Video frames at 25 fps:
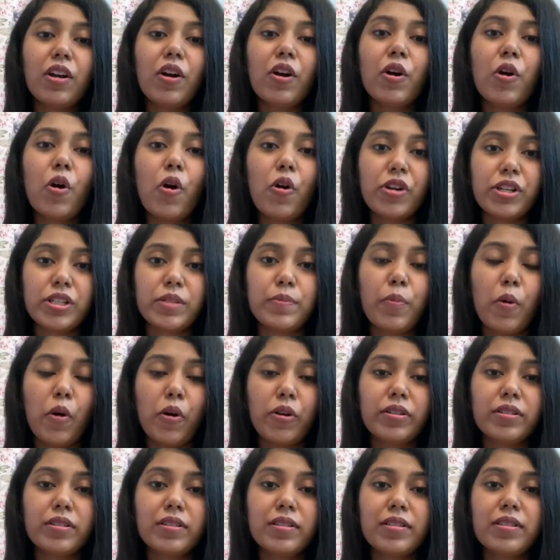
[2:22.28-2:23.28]

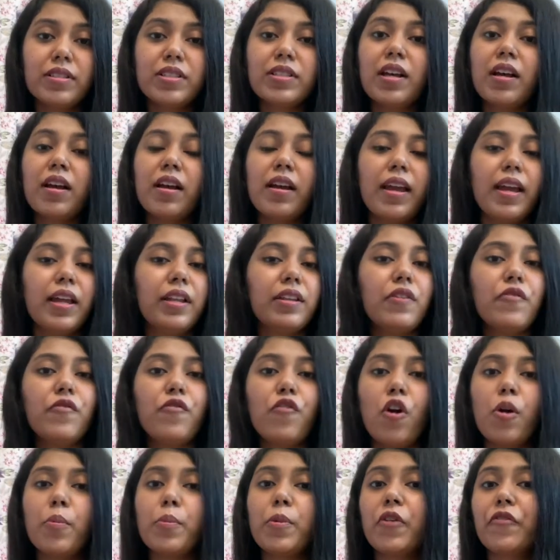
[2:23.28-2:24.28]
correspondence in the
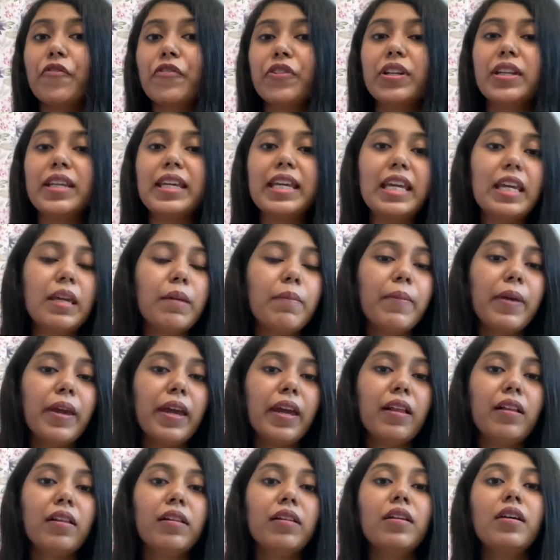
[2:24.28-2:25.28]
form of an
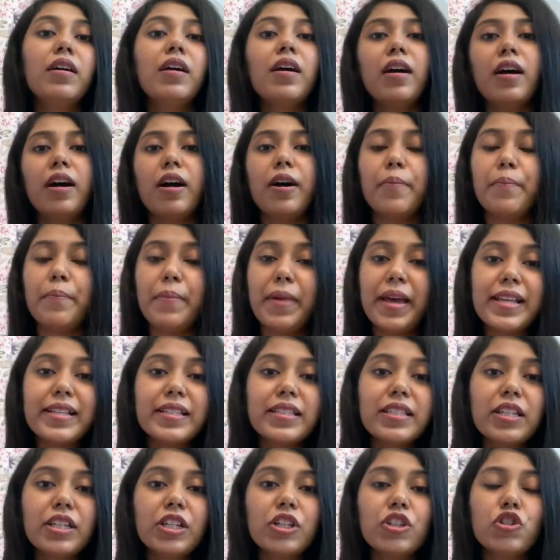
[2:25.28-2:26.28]
email, a
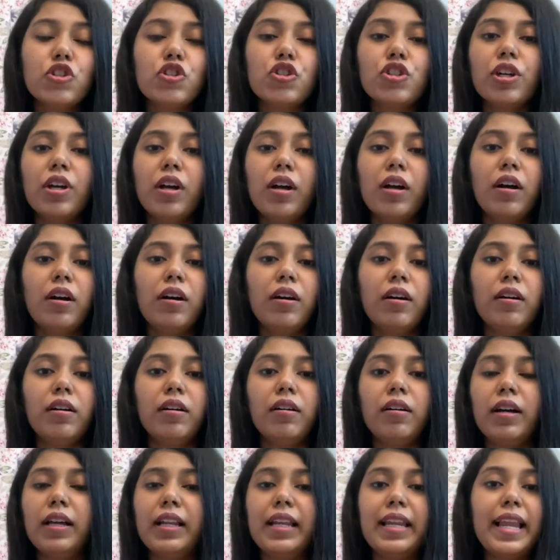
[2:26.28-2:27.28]
message,
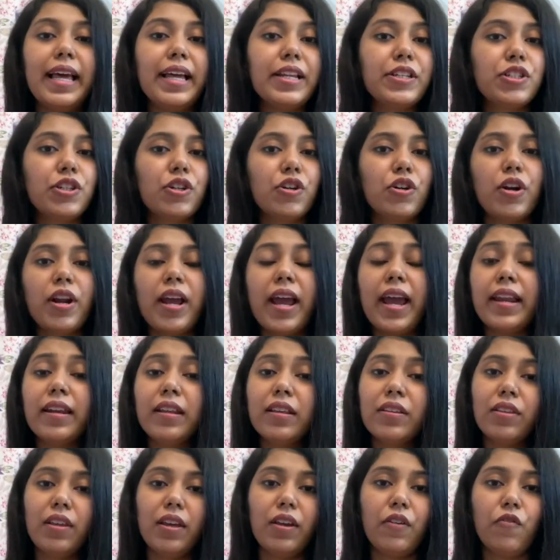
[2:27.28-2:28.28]
a letter,
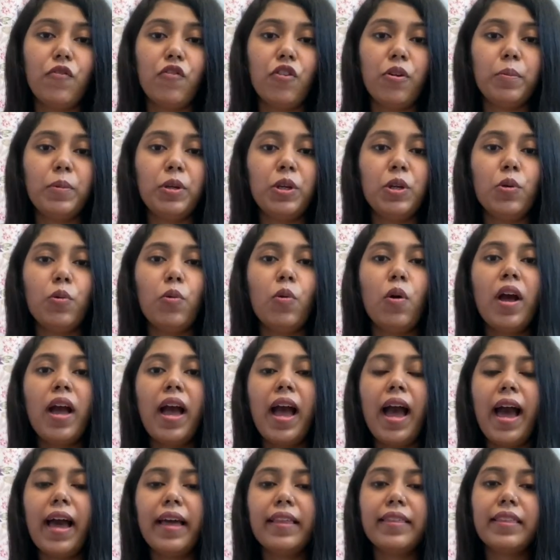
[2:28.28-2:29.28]
anything from you,
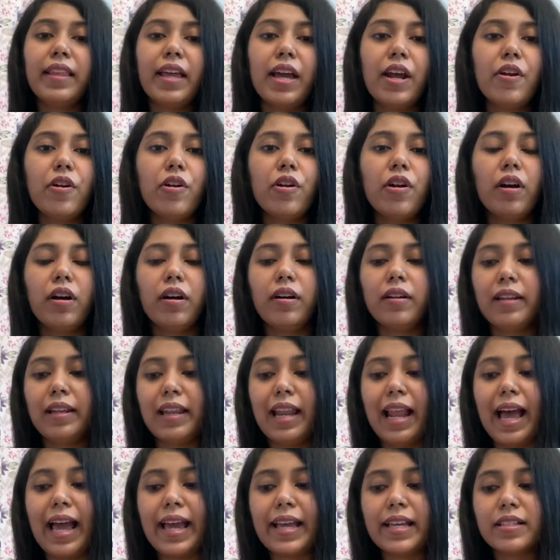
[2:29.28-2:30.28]
and there
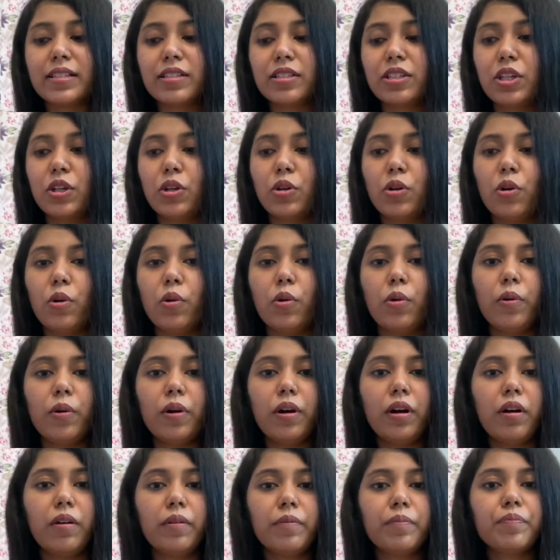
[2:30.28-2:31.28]
lies,
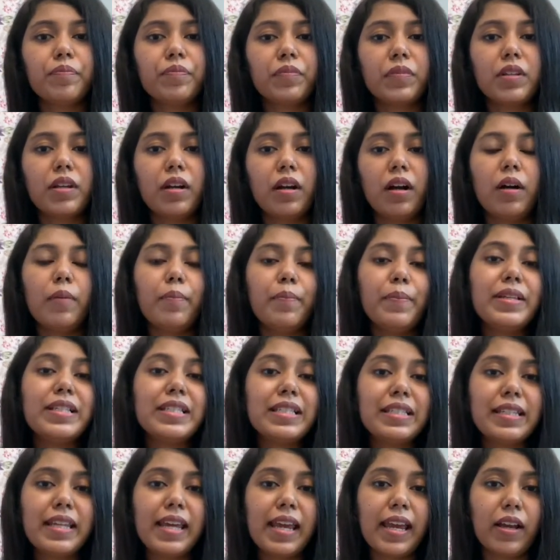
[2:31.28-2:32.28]
a
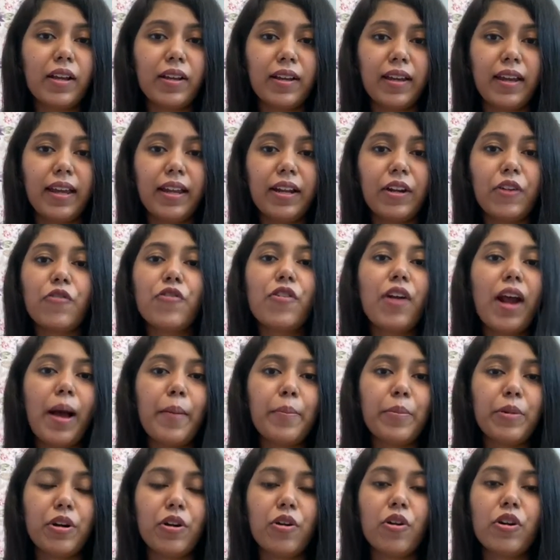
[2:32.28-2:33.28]
mistake in
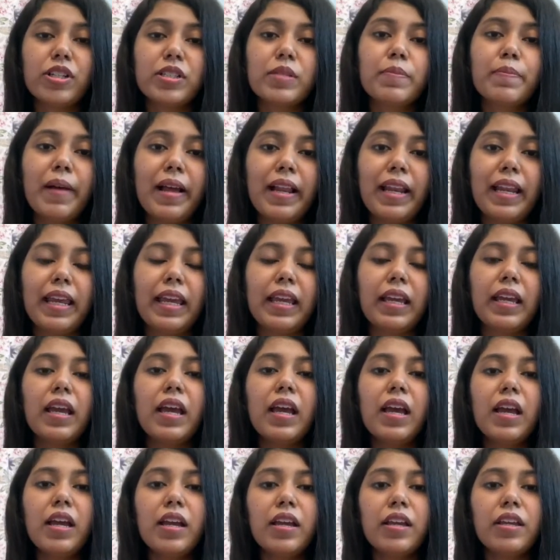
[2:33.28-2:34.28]
grammar or spelling,
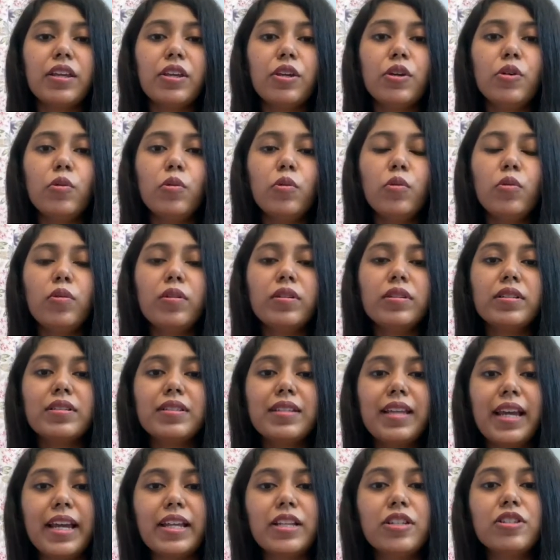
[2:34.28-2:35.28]
you
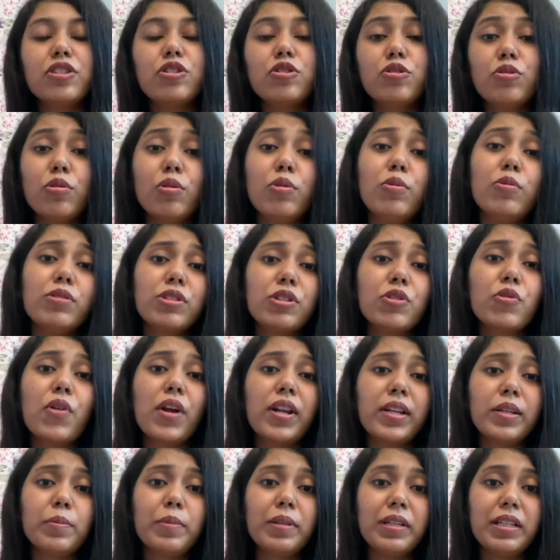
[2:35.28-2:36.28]
tend to lose
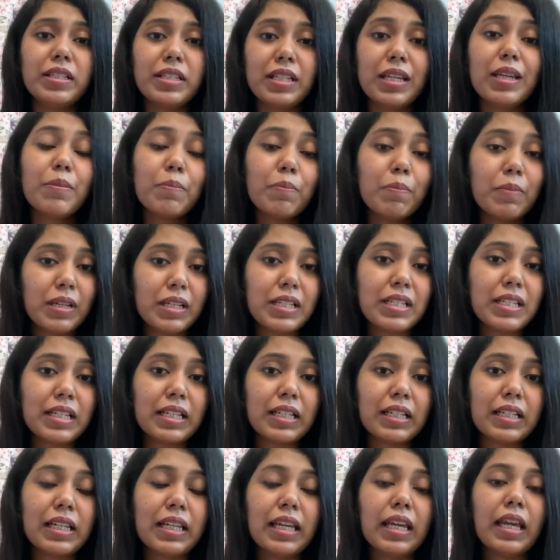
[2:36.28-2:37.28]
credibility
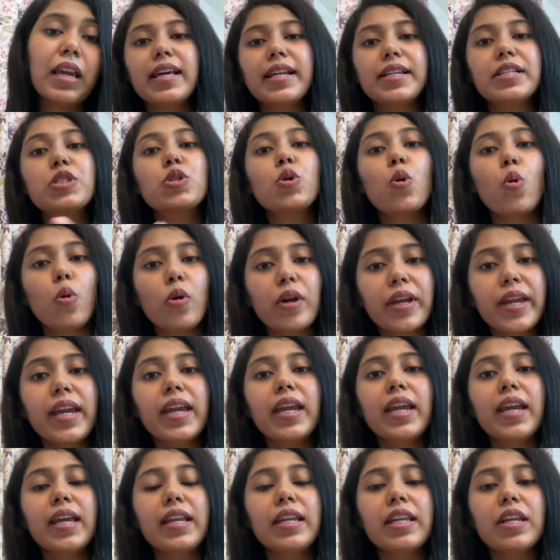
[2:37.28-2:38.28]
immediately. That is okay
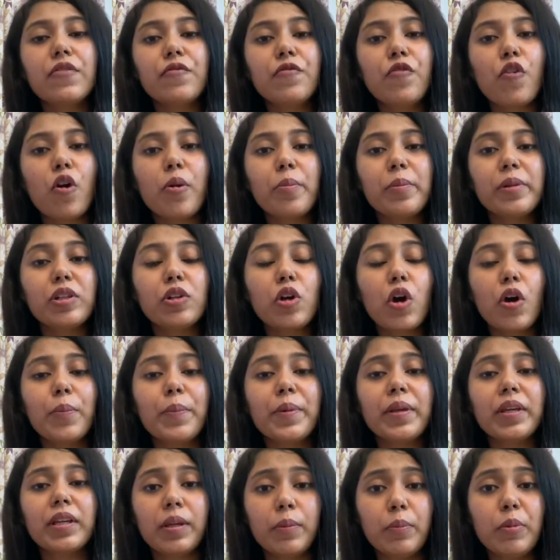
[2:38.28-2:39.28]
in informal
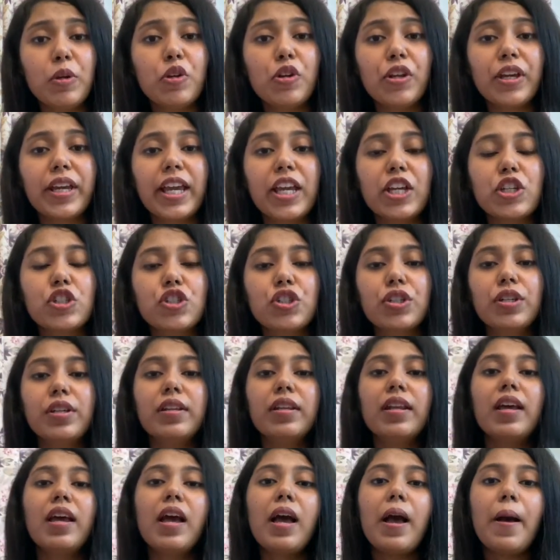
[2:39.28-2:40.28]
communication,
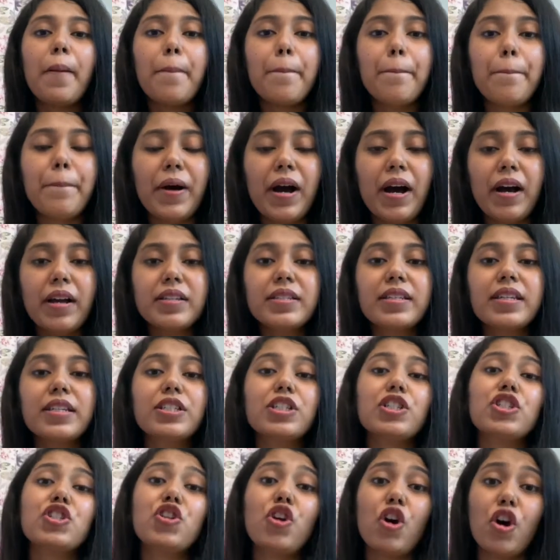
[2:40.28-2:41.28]
but it
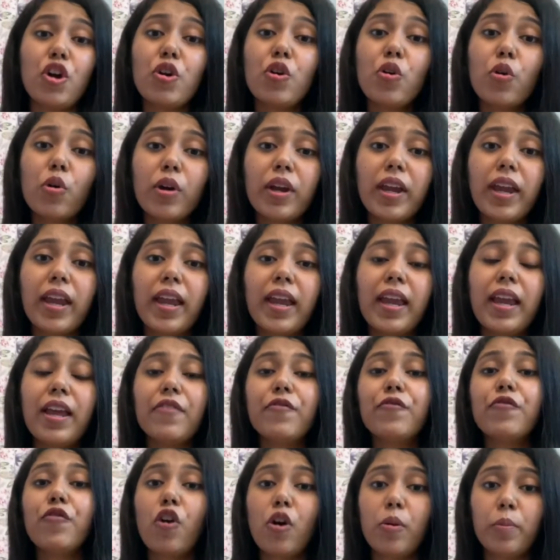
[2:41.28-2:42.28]
is not okay in
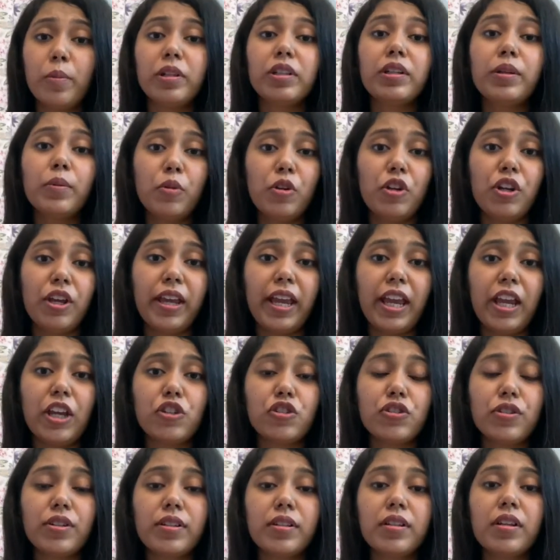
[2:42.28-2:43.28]
formal
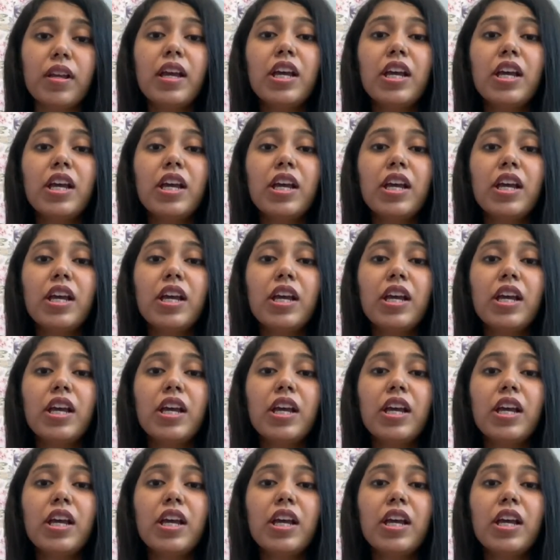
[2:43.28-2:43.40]
communication.